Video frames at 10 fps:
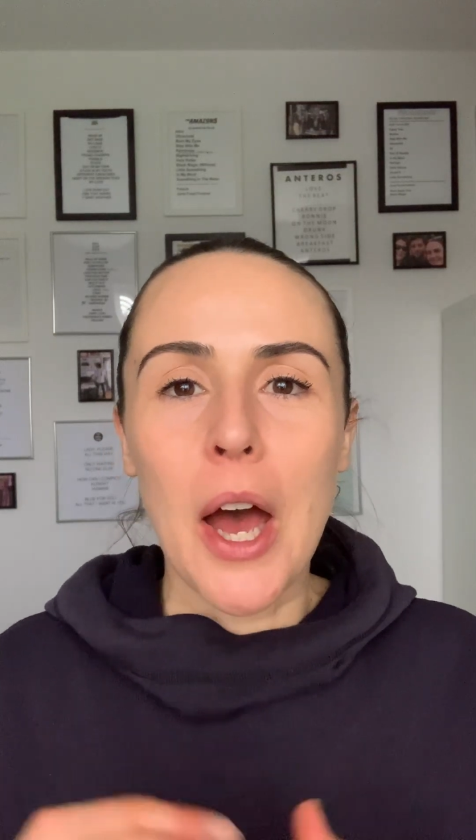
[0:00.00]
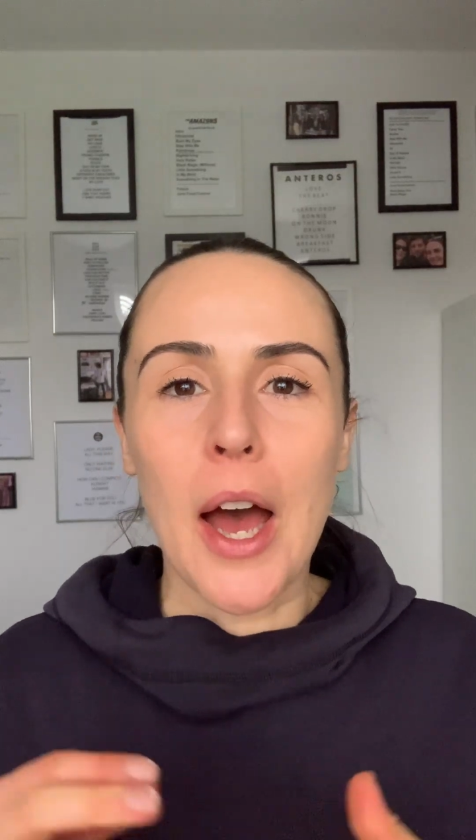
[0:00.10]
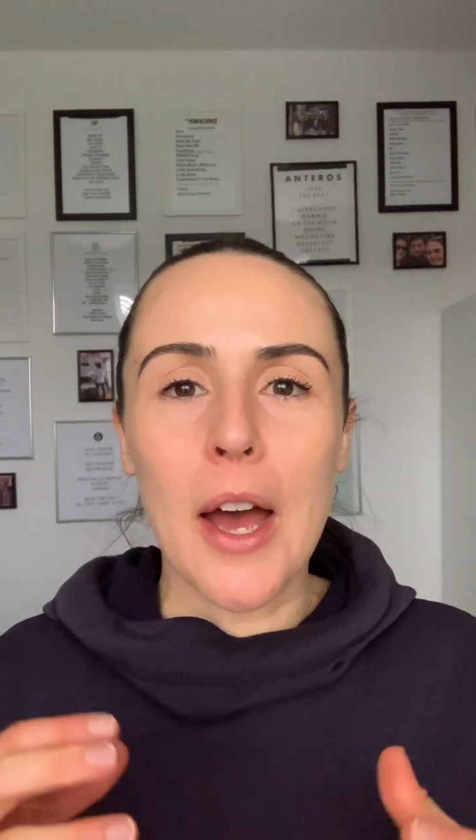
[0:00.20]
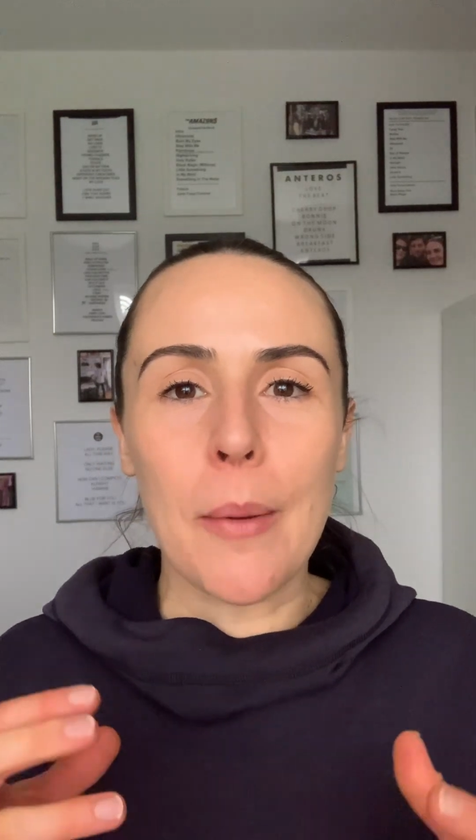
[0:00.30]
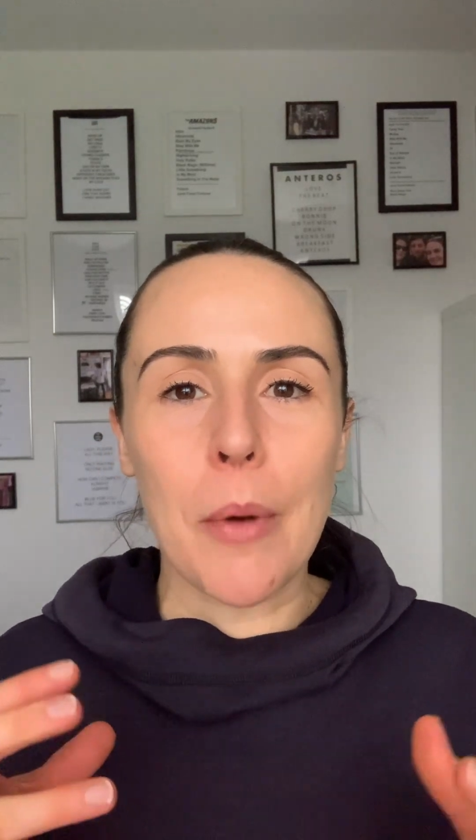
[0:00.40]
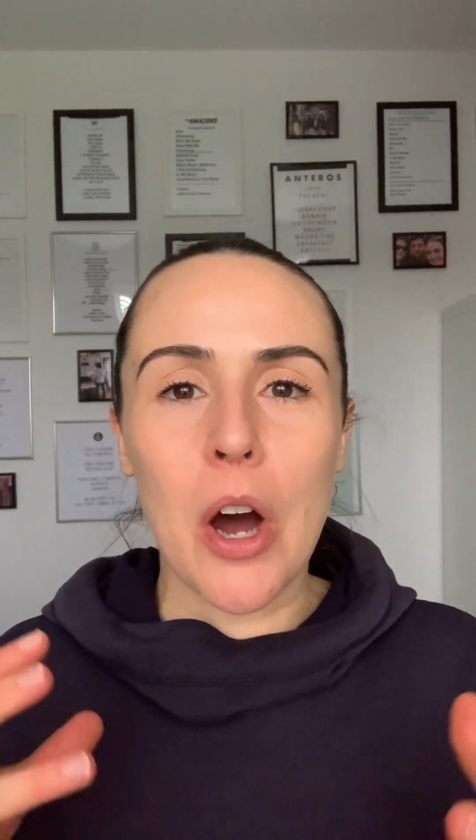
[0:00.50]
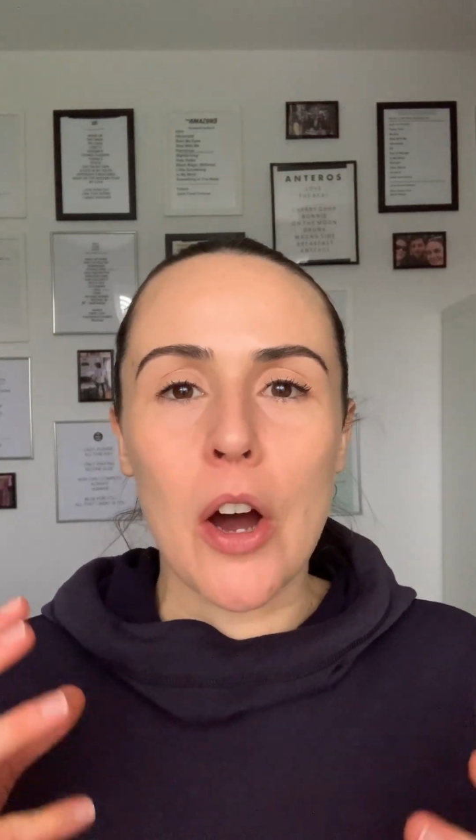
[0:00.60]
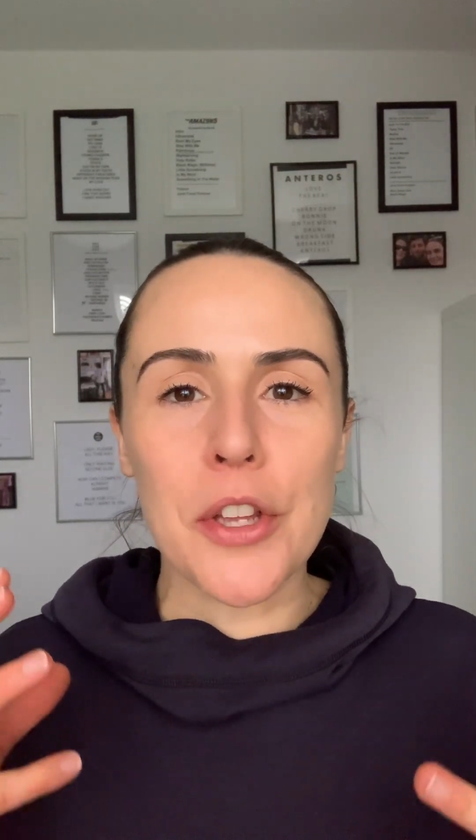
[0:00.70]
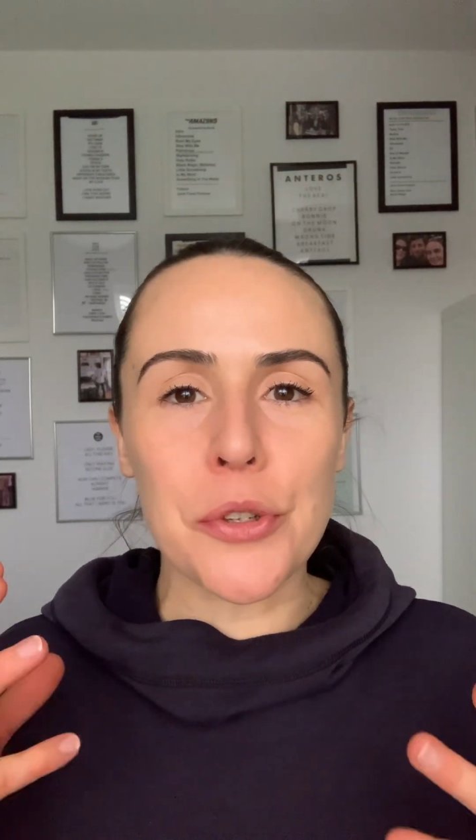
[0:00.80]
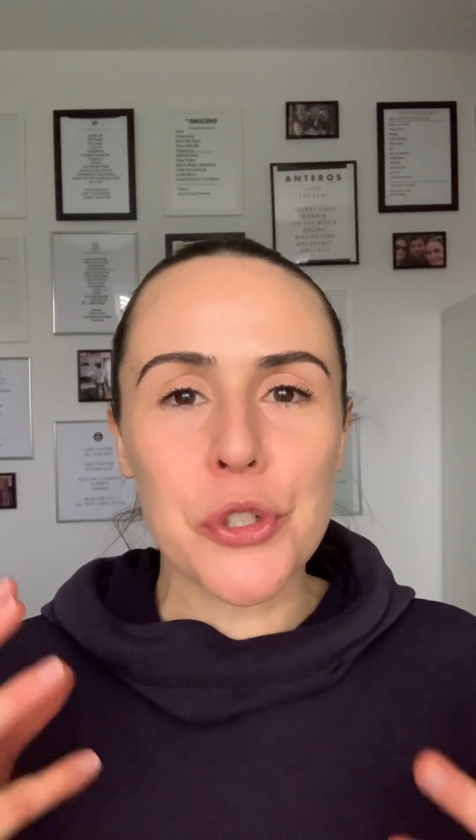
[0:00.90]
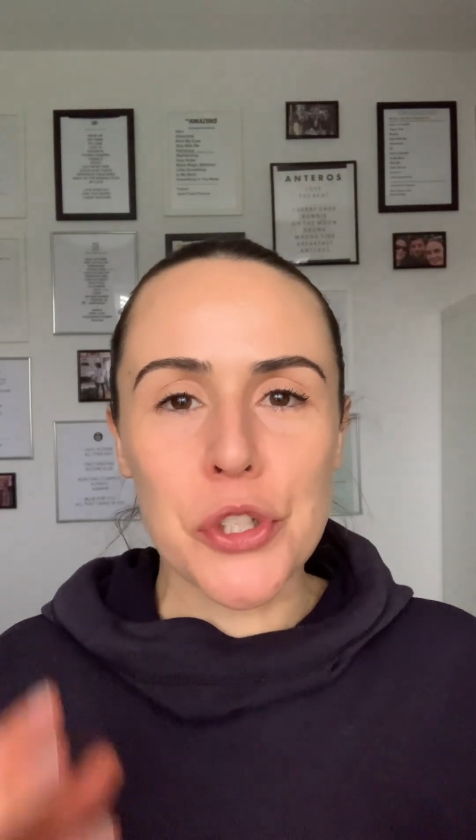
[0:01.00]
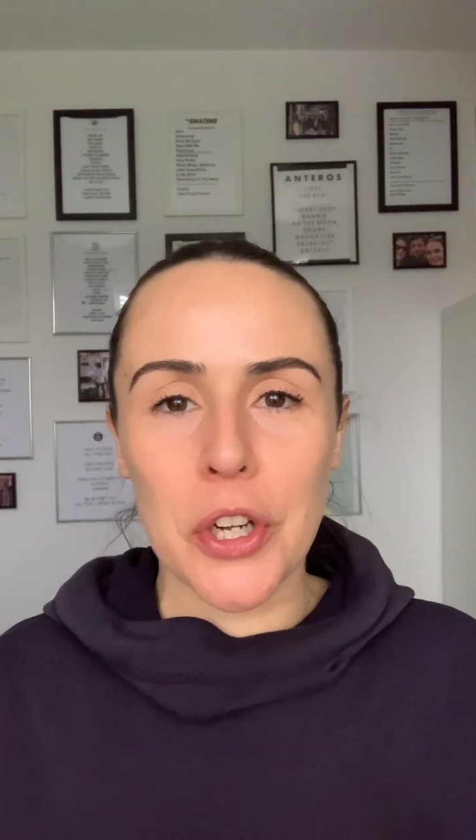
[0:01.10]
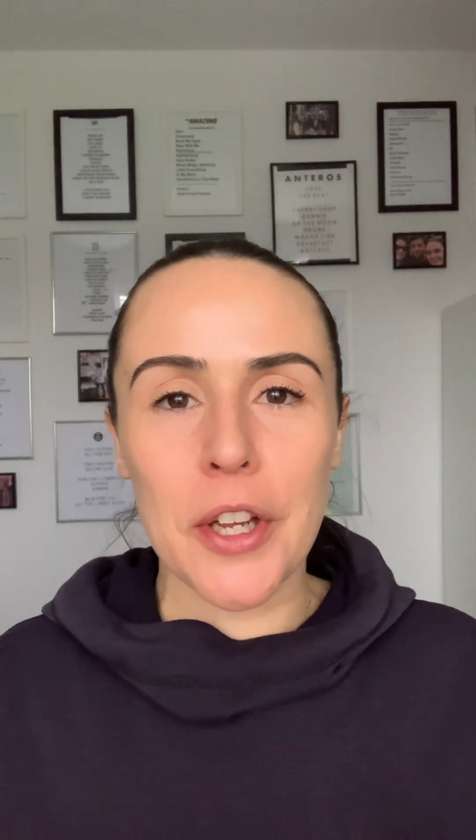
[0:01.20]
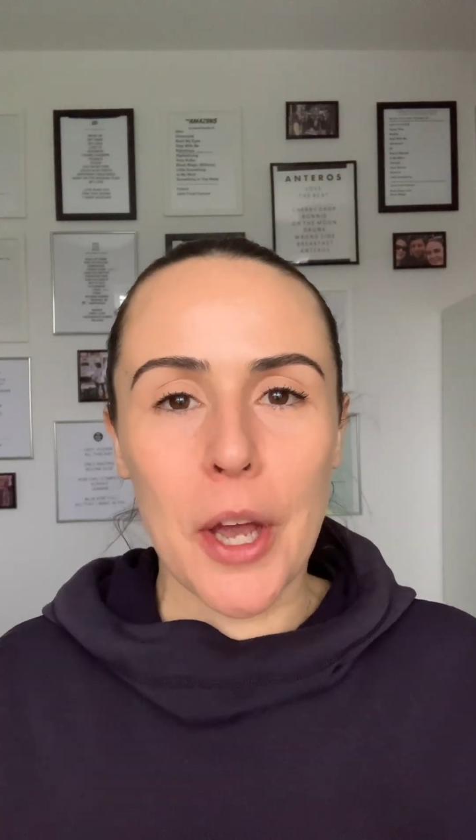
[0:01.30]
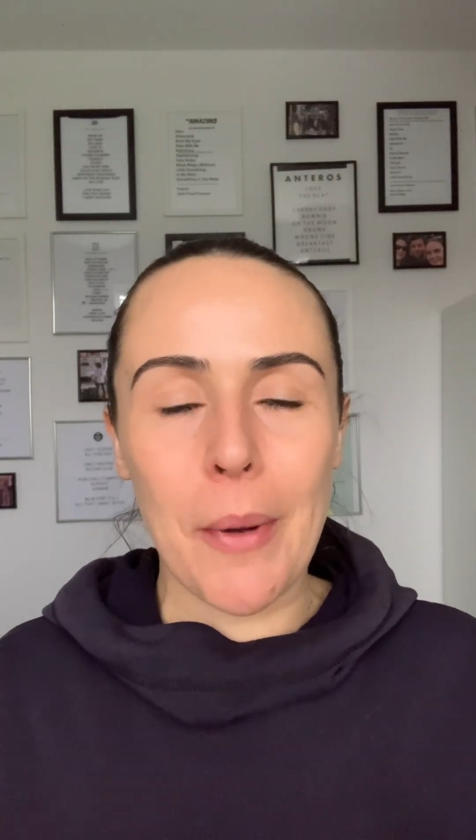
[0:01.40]
Are you just
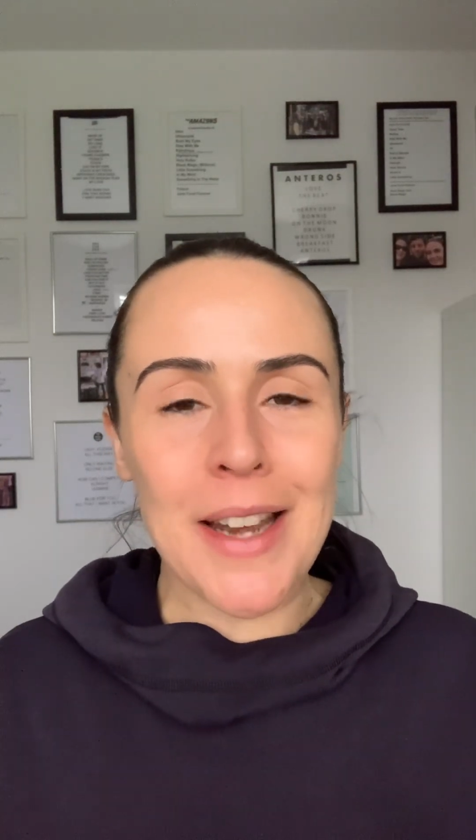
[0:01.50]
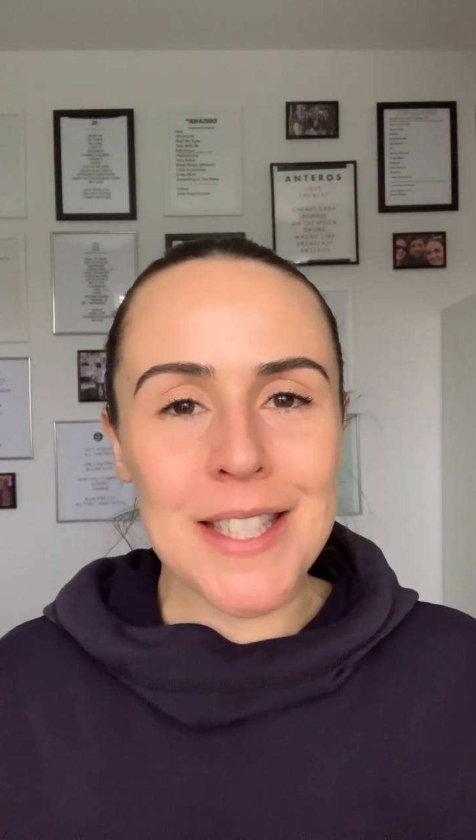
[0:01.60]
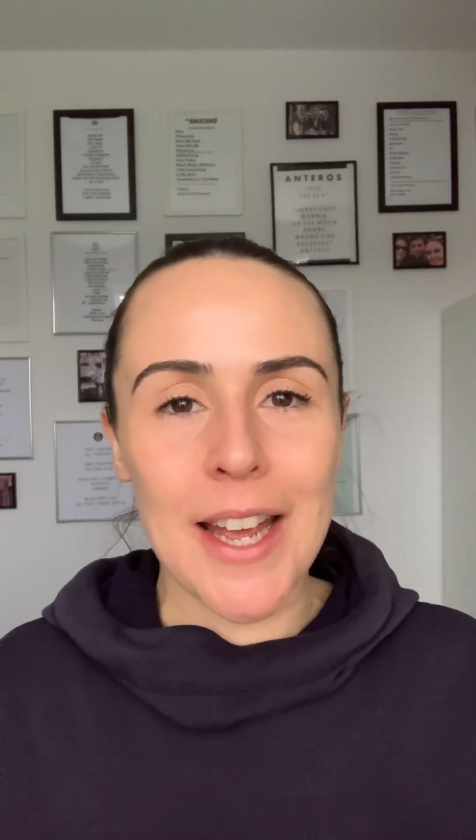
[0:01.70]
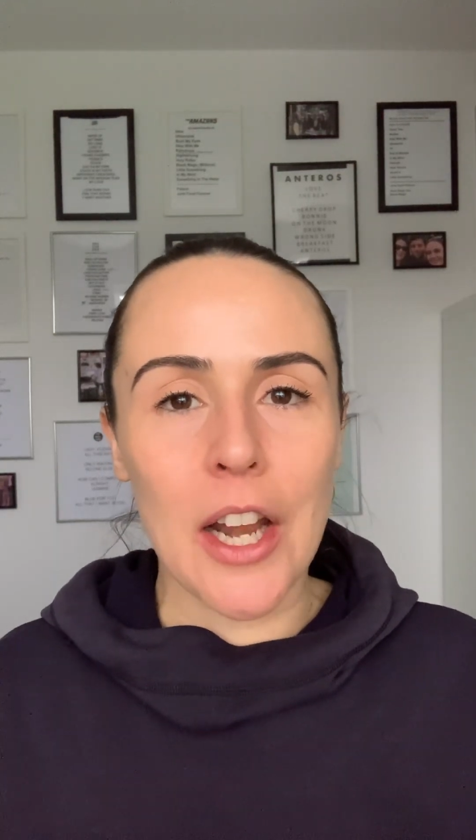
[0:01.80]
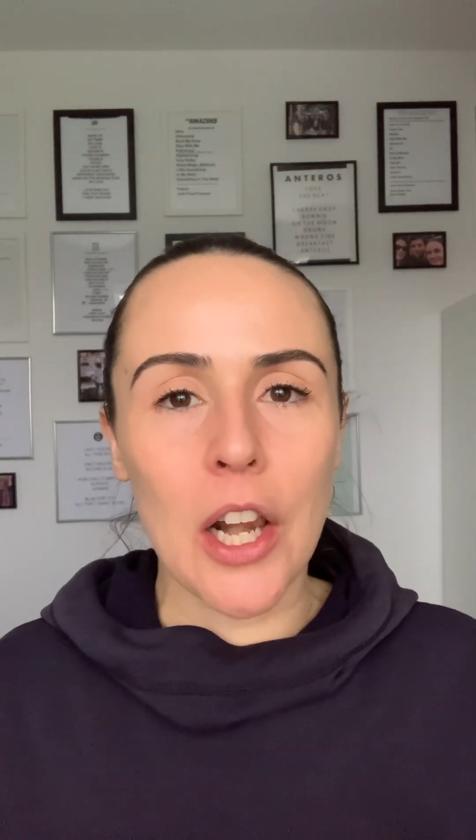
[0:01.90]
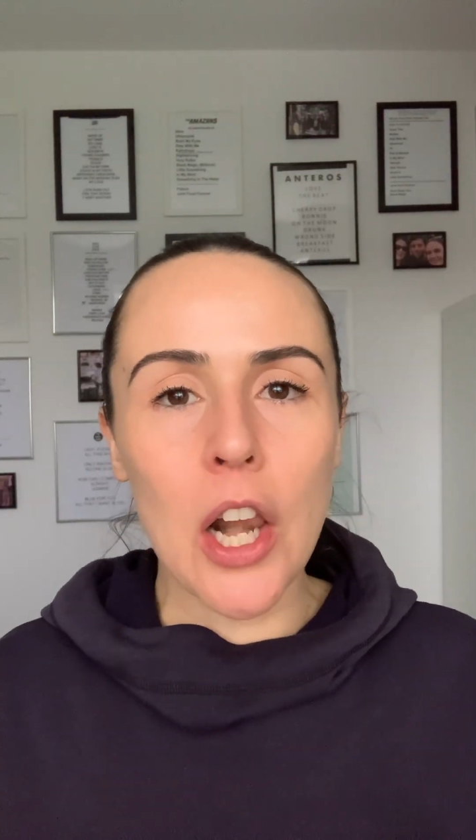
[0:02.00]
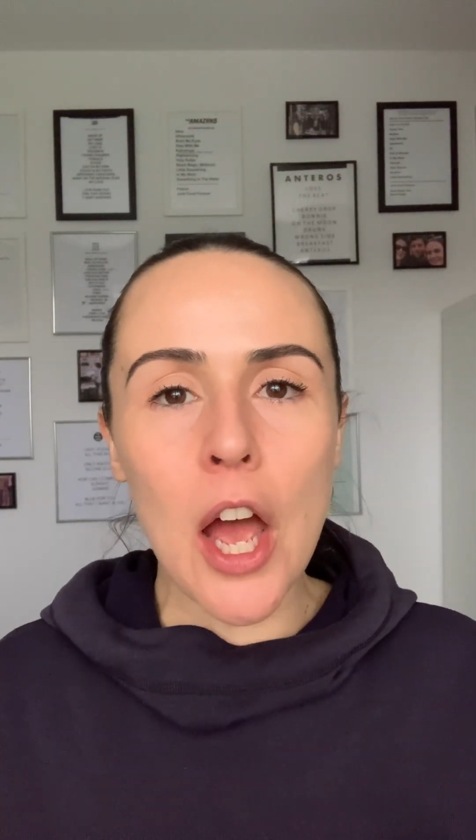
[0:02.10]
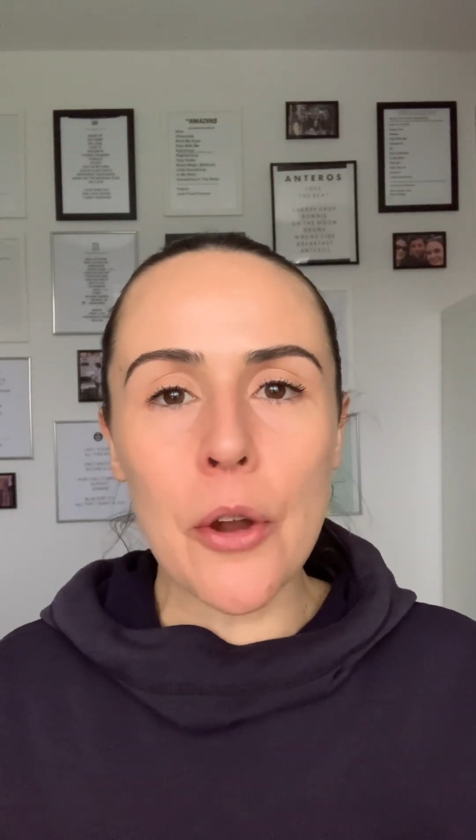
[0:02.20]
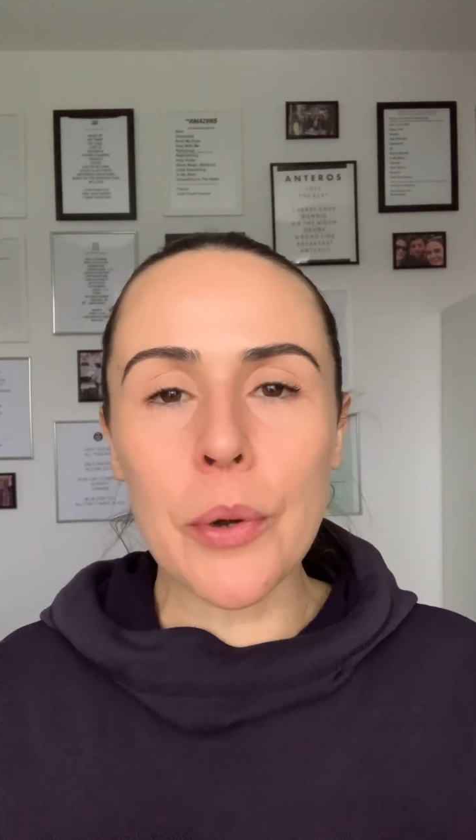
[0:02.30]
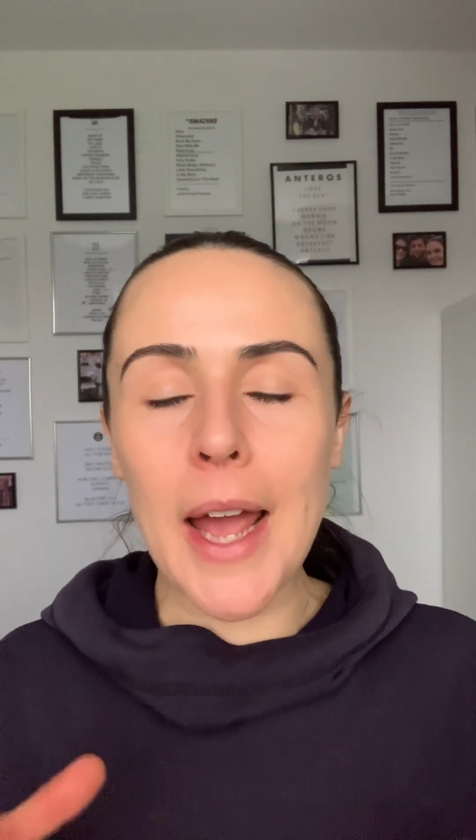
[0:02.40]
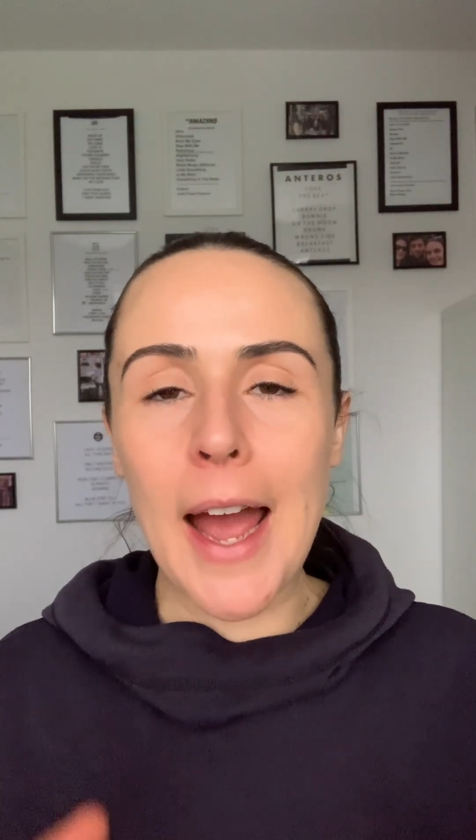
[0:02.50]
going to go at it alone?